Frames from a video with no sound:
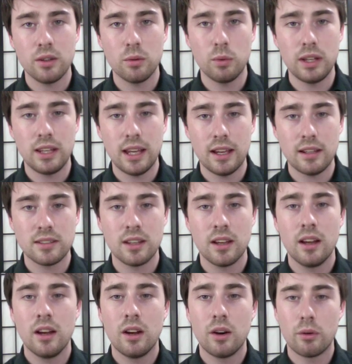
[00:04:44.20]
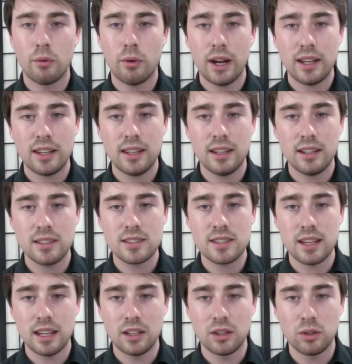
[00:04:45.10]
that we get rankings
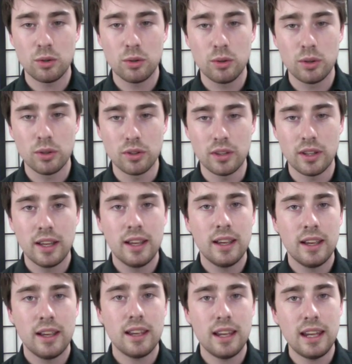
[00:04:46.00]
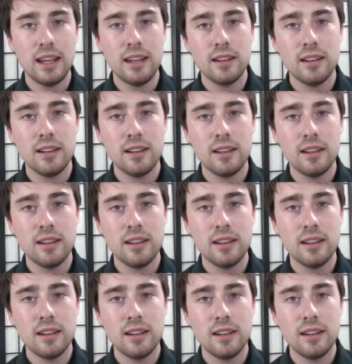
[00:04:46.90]
in Google in
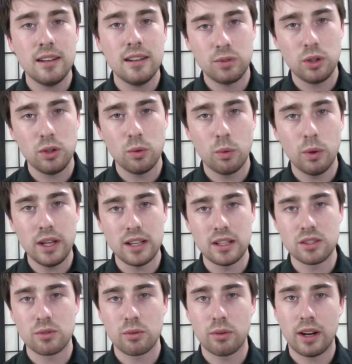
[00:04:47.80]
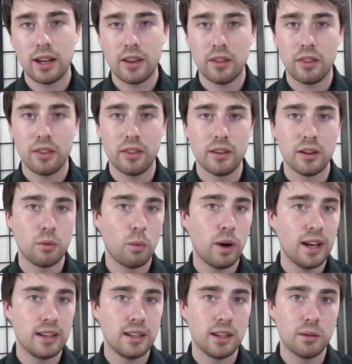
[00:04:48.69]
just a few weeks rather than
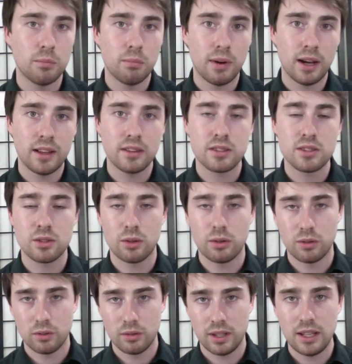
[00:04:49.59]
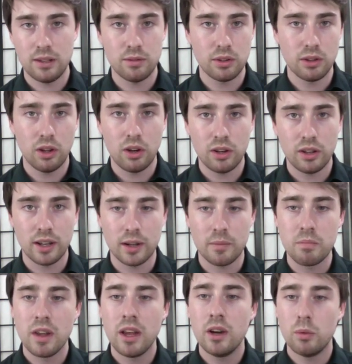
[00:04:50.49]
waiting months or even longer.
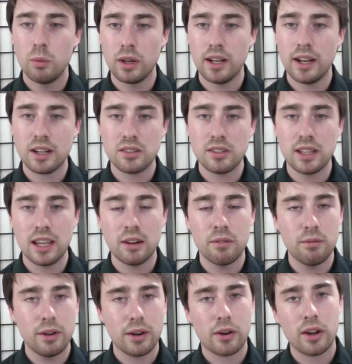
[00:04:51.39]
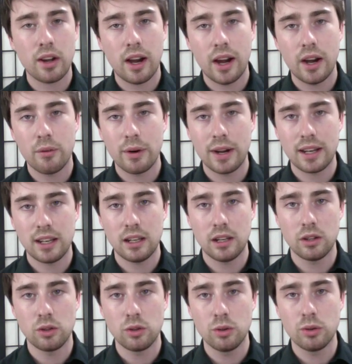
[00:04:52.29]
We can actually get a very high ranking
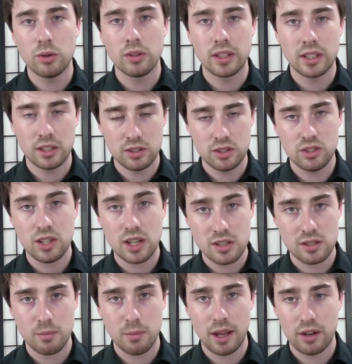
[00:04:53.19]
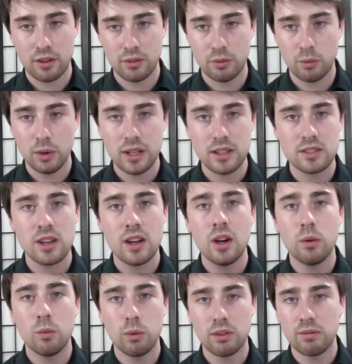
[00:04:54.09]
in Google in just a matter of weeks
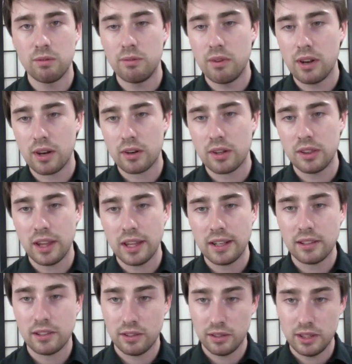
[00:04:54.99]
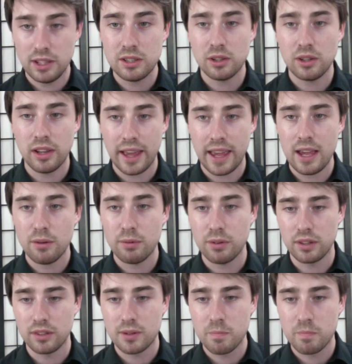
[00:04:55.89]
with very little
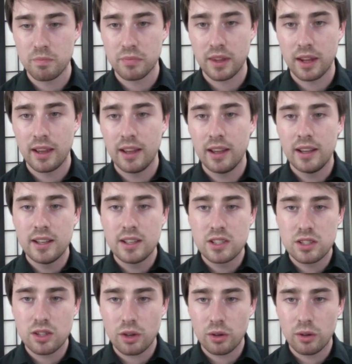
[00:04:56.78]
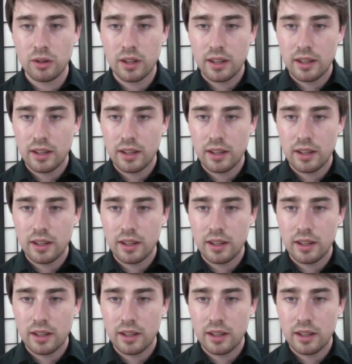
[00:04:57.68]
effort. So